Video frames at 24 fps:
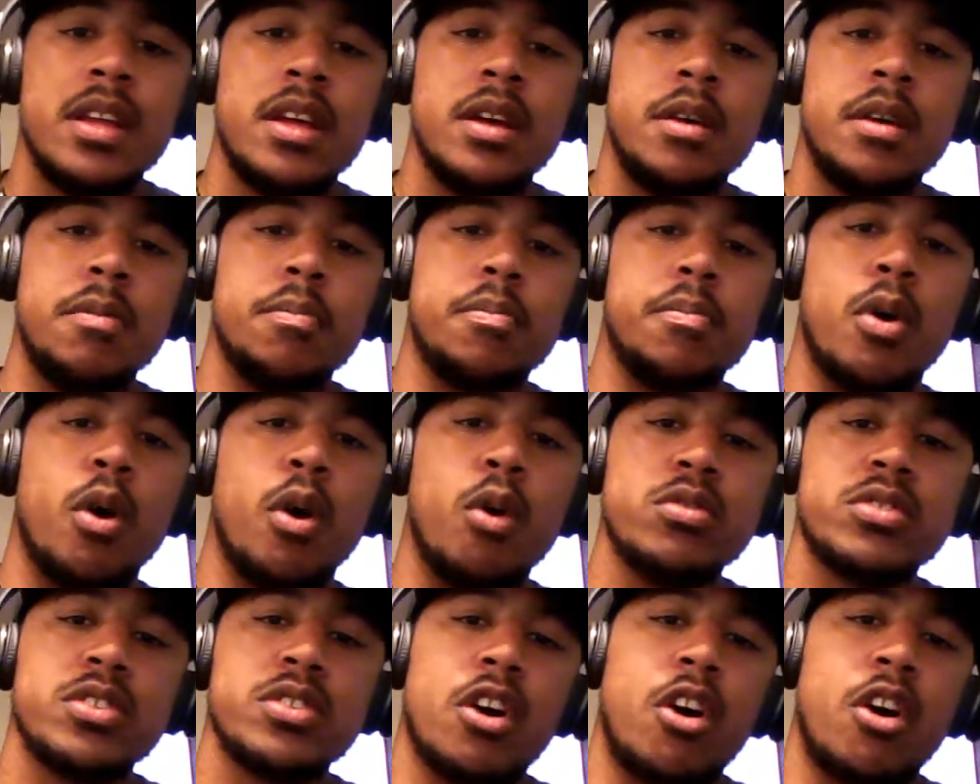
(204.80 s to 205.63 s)
post
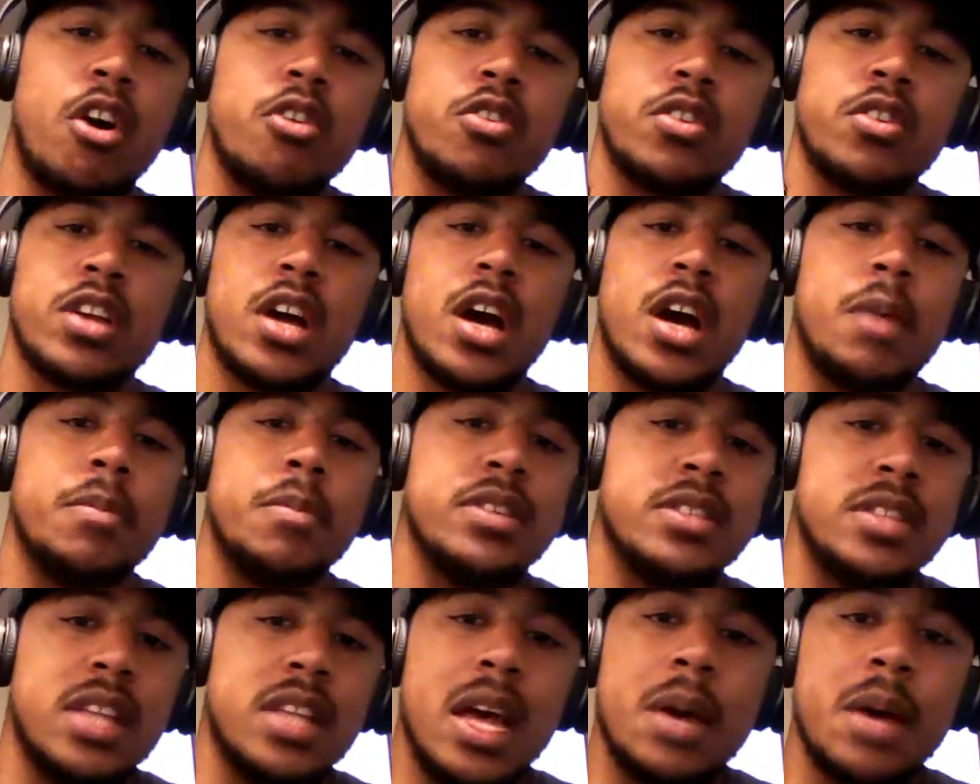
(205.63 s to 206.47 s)
all your comments
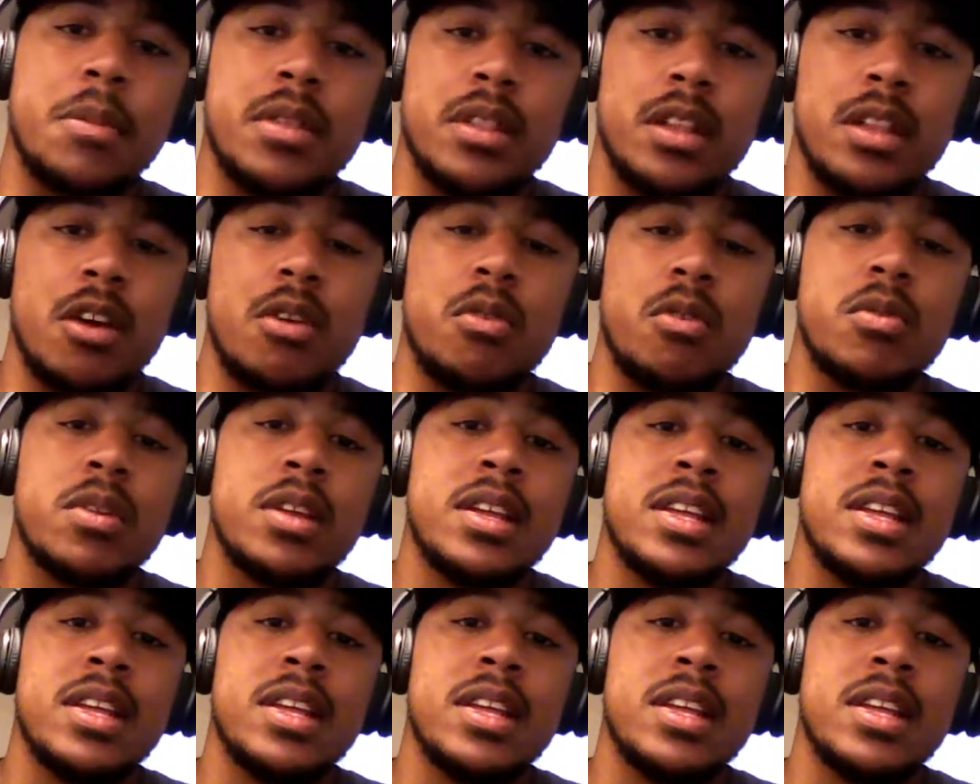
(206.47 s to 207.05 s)
down below.